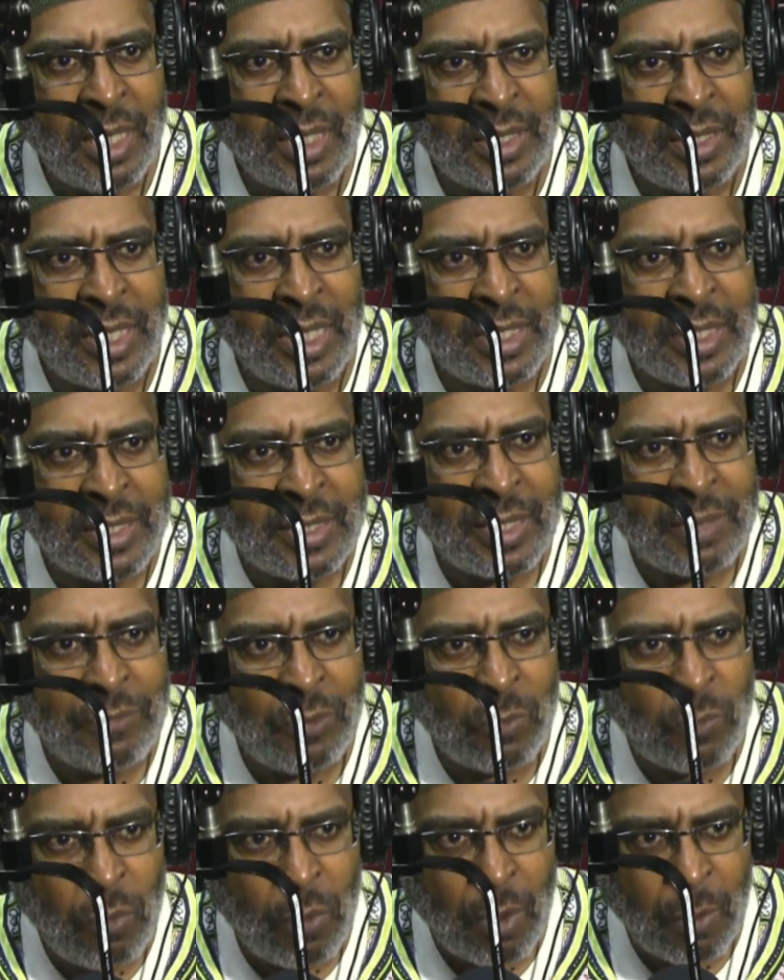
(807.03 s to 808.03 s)
Now, the
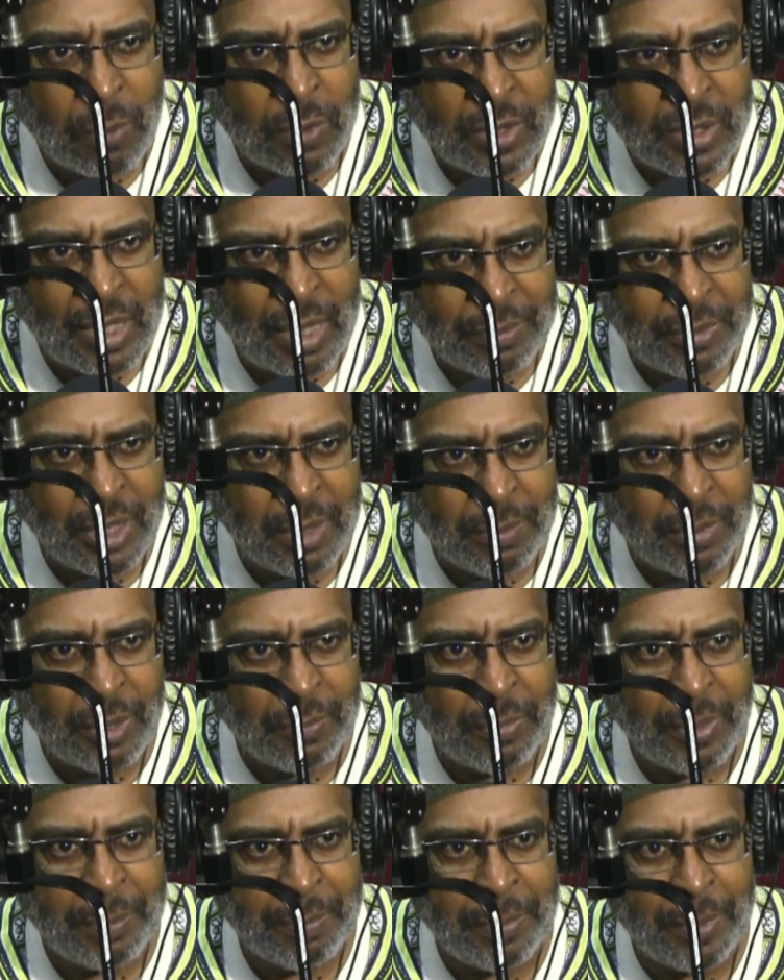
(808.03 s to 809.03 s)
Civil War was something be
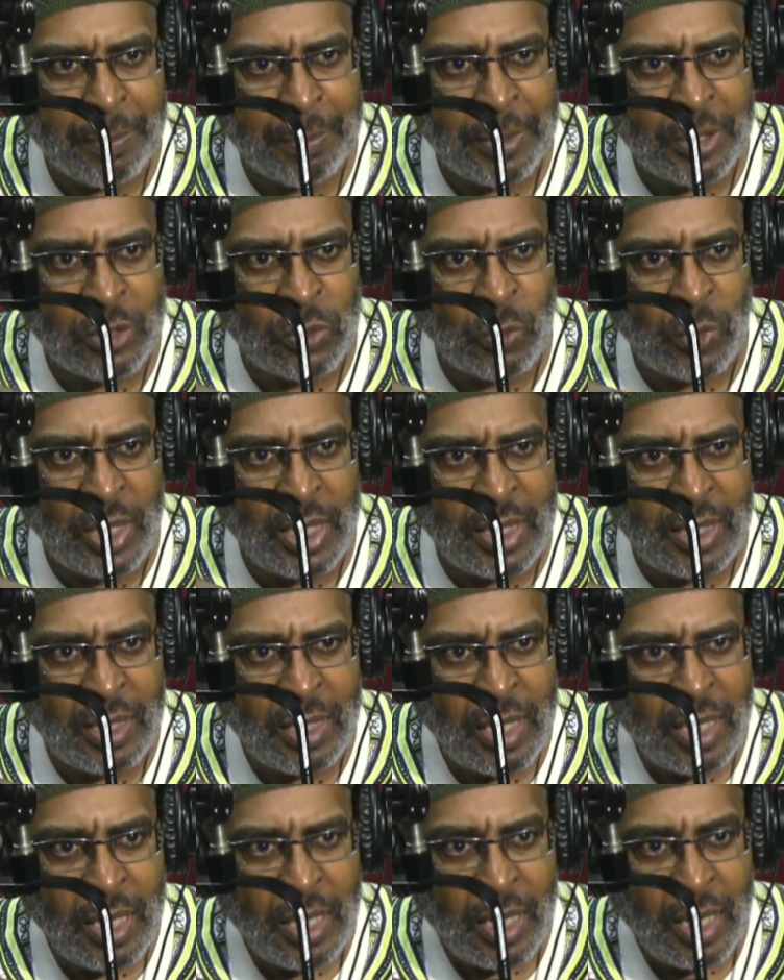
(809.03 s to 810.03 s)
be between
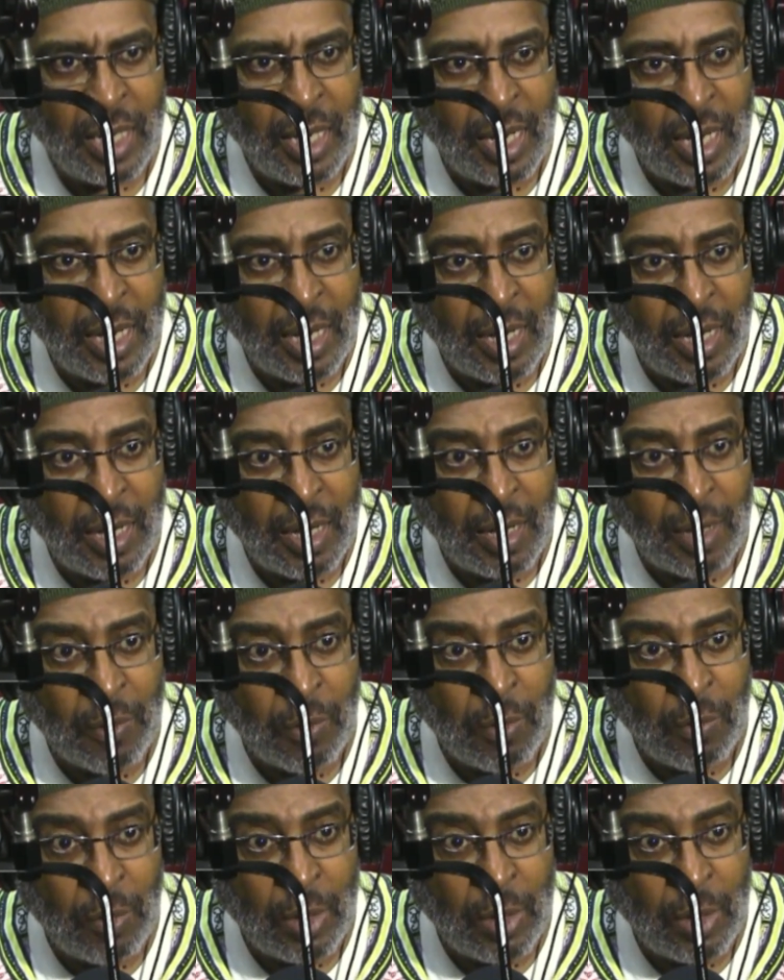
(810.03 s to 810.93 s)
uh, uh,